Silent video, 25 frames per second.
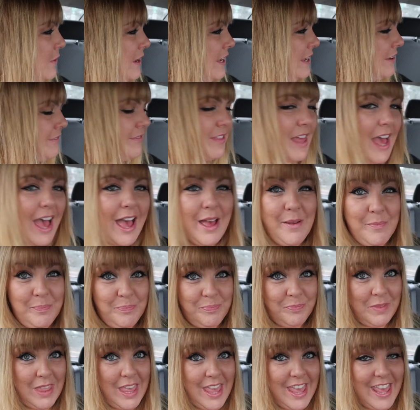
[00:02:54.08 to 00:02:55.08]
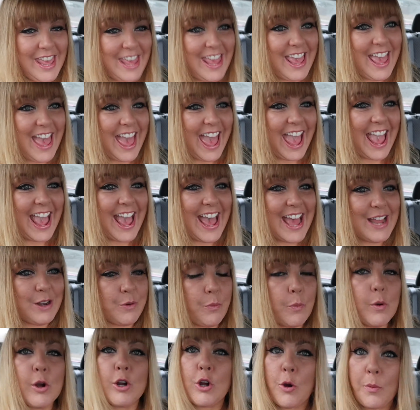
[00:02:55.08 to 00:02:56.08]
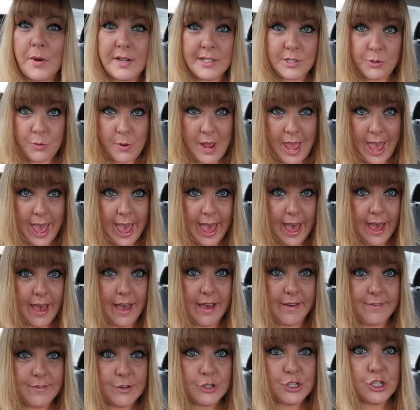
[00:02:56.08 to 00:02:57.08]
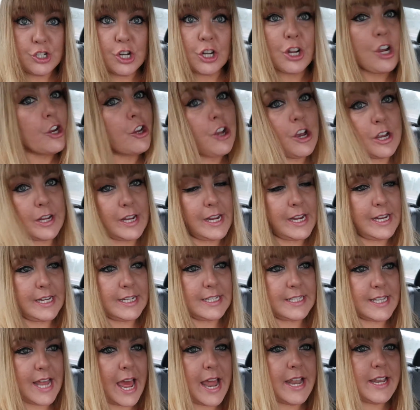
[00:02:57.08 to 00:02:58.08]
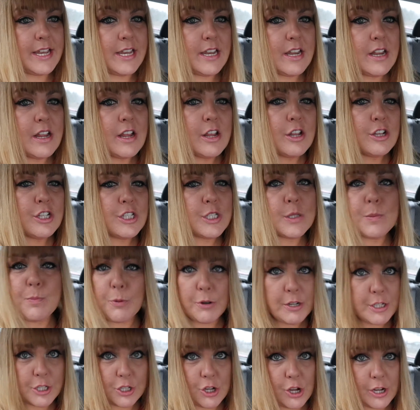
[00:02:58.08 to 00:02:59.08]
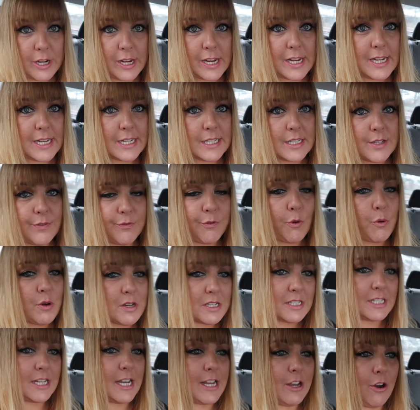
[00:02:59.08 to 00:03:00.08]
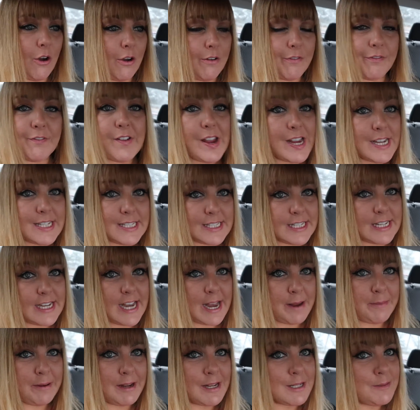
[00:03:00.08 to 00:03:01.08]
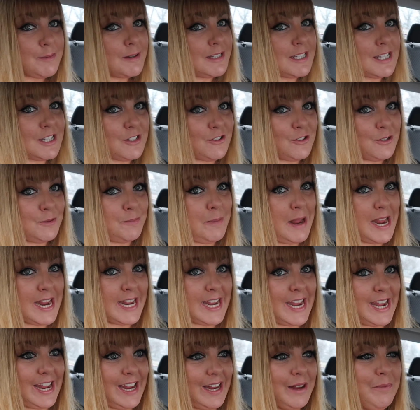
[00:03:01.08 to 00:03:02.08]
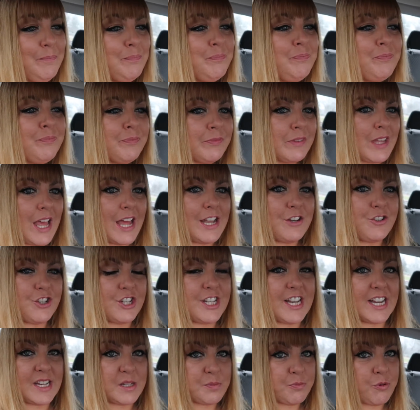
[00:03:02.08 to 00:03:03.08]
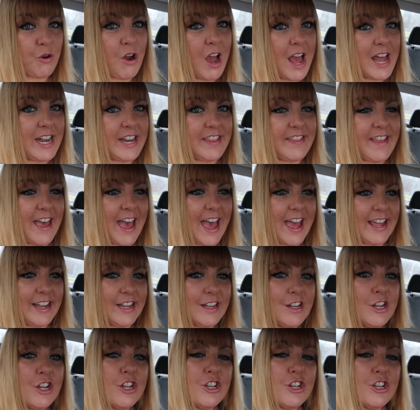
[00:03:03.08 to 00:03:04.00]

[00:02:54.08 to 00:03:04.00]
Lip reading: away, if that. And we're going to have sugar cookies and spritz cookies forced in our face today because my sister's baking and she takes pride in that.